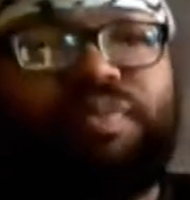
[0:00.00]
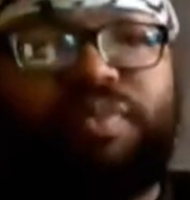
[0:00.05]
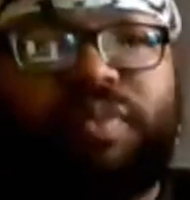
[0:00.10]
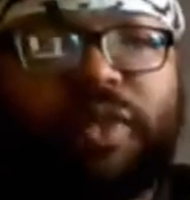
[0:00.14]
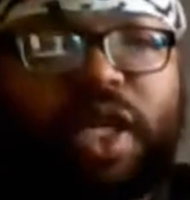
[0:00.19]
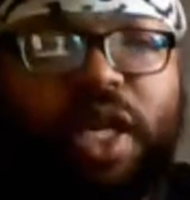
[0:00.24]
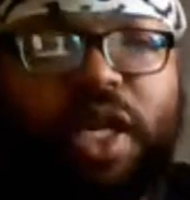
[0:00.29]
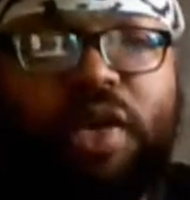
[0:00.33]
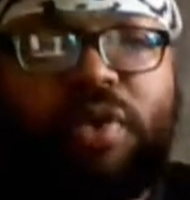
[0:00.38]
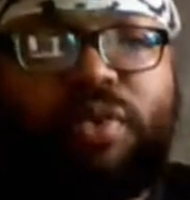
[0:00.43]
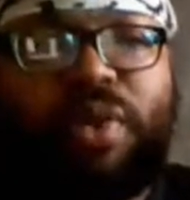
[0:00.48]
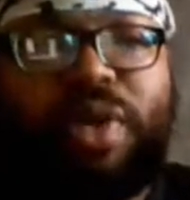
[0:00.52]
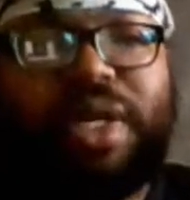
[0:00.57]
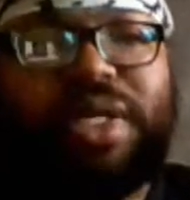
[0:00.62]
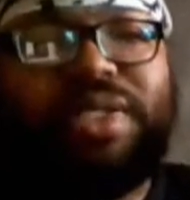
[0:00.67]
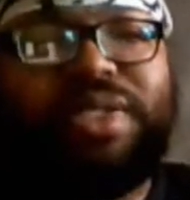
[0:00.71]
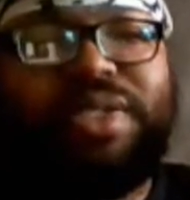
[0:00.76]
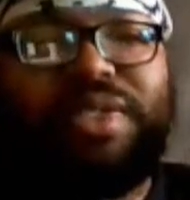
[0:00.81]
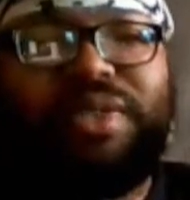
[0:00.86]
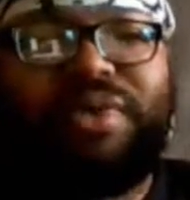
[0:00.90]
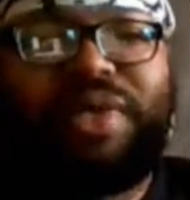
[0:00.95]
he
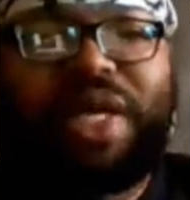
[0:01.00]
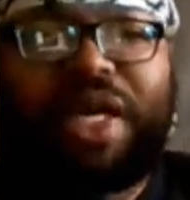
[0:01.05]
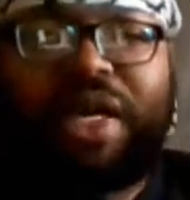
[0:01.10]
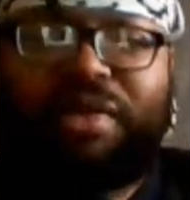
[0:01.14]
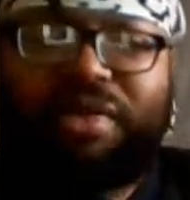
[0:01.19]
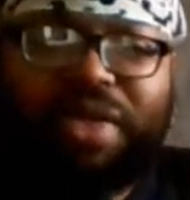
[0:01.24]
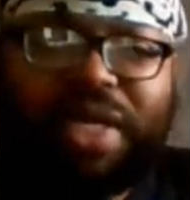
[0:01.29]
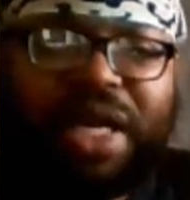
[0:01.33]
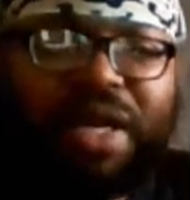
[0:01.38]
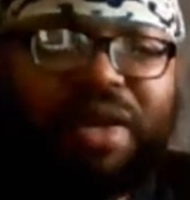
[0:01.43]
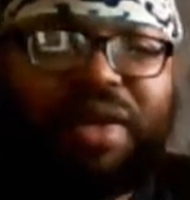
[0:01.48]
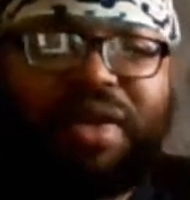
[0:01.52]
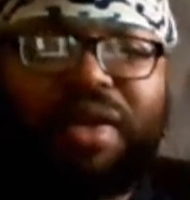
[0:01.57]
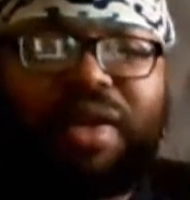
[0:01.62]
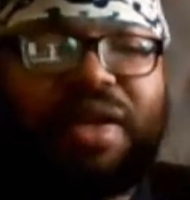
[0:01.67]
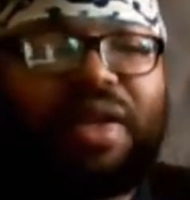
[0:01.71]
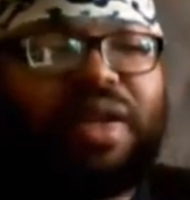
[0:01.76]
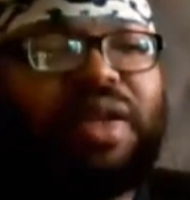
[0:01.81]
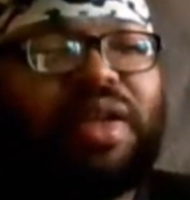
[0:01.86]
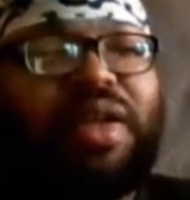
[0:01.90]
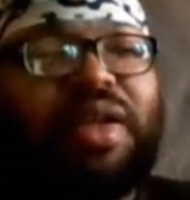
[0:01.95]
was, without doubt, a,
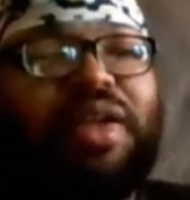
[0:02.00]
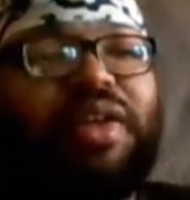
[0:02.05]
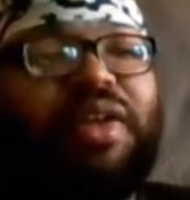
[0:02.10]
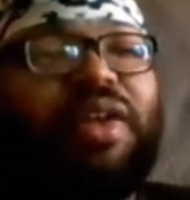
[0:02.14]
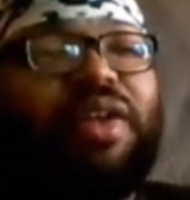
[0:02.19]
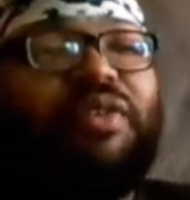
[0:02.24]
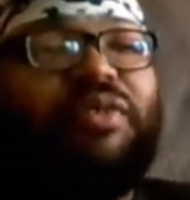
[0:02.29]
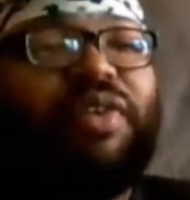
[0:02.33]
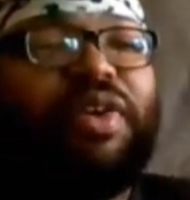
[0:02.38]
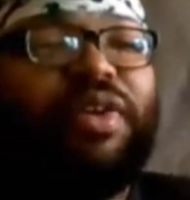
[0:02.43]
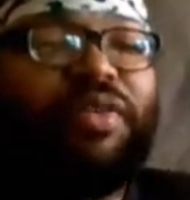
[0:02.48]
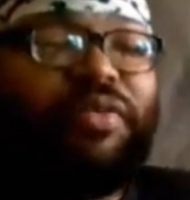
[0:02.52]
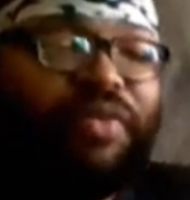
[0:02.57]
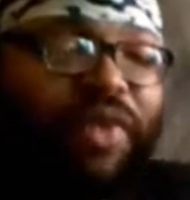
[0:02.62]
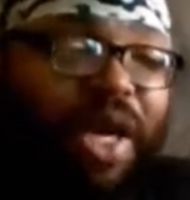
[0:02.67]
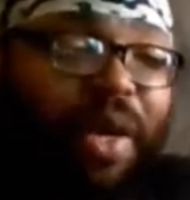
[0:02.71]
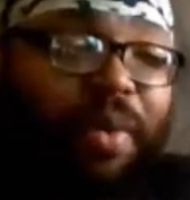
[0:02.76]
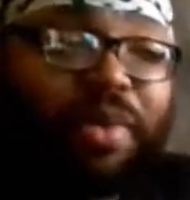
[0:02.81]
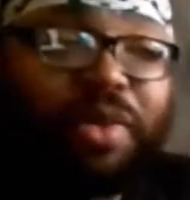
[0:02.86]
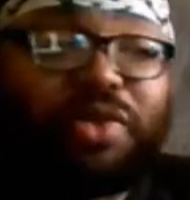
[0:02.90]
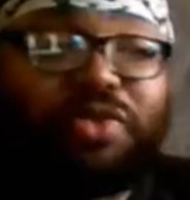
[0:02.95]
a, a
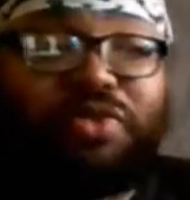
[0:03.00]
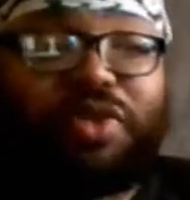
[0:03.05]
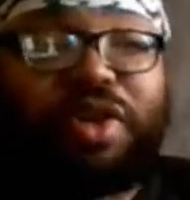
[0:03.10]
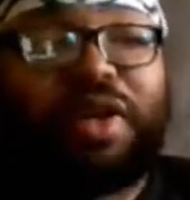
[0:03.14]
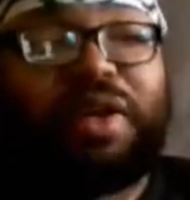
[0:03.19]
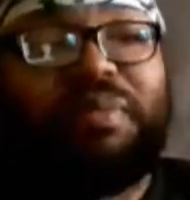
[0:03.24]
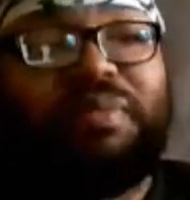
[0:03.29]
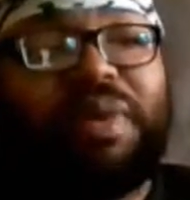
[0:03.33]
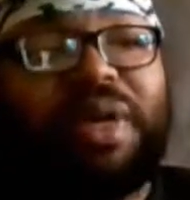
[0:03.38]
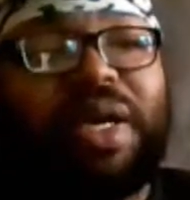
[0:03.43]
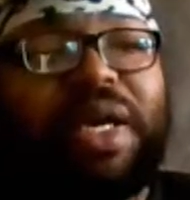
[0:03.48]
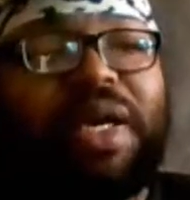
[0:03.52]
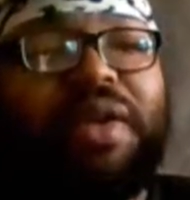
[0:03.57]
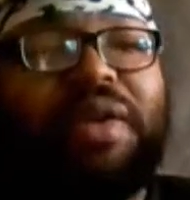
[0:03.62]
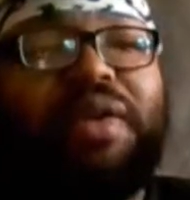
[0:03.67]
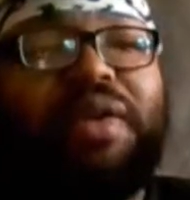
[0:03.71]
fabulous running back.